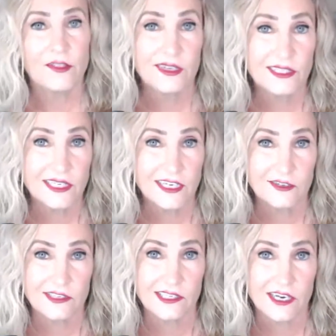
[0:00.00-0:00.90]
the
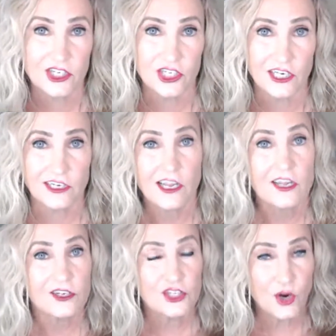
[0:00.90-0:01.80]
skills section.
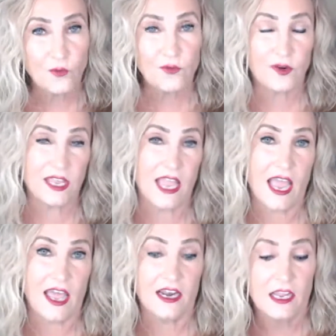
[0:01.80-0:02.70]
Don't
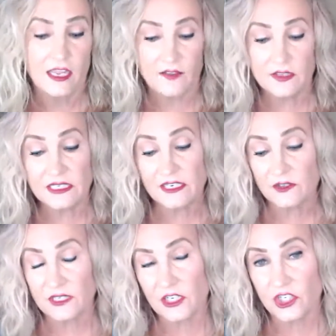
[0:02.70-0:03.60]
forget in the
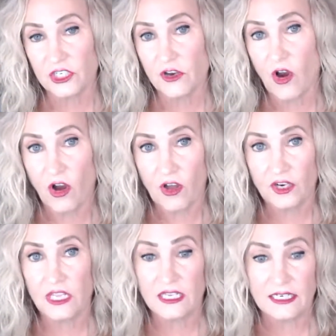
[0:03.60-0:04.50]
skills section
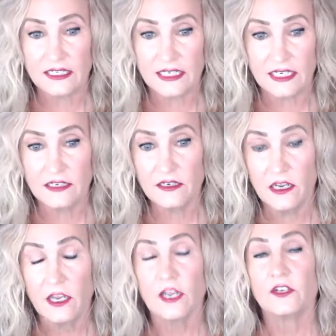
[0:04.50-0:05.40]
on LinkedIn
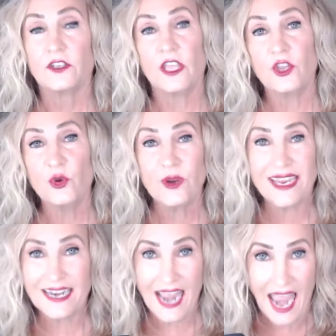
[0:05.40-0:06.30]
that you
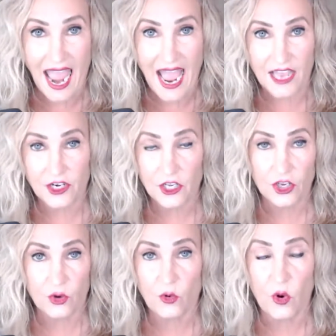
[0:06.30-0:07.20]
can add
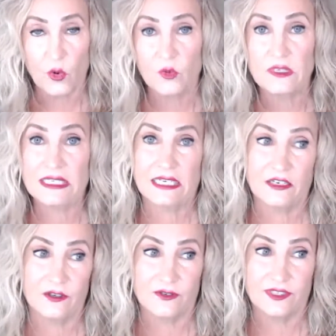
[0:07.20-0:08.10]
your own
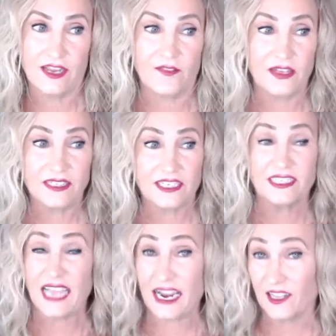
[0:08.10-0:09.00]
skills. And that's
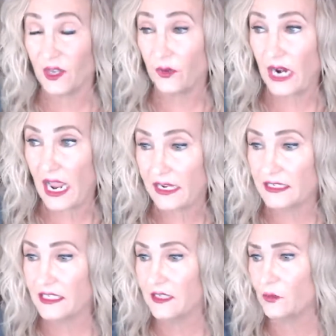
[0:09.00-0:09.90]
exactly what
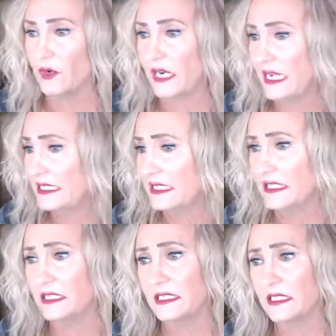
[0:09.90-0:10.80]
I did when I
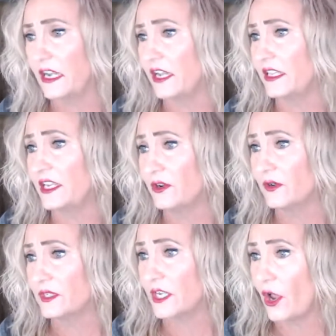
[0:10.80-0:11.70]
did this
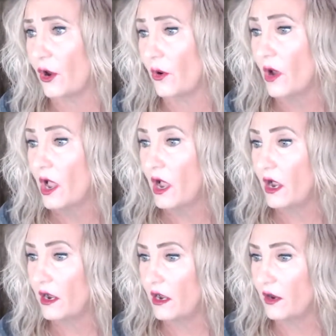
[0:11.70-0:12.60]
years ago.
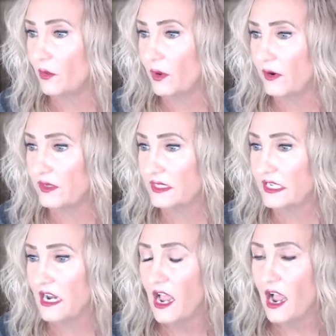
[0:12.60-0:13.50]
Where is
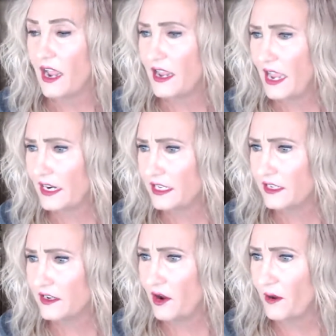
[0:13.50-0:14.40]
it? I added